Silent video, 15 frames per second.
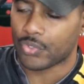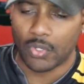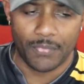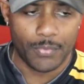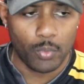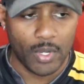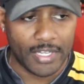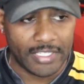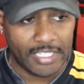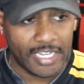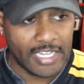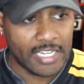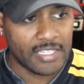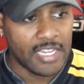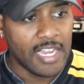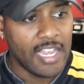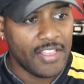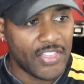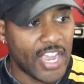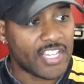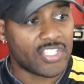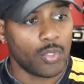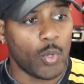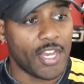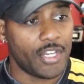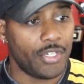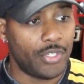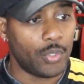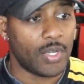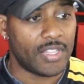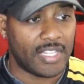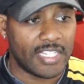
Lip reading: So if you want to get it, that's the way you do it.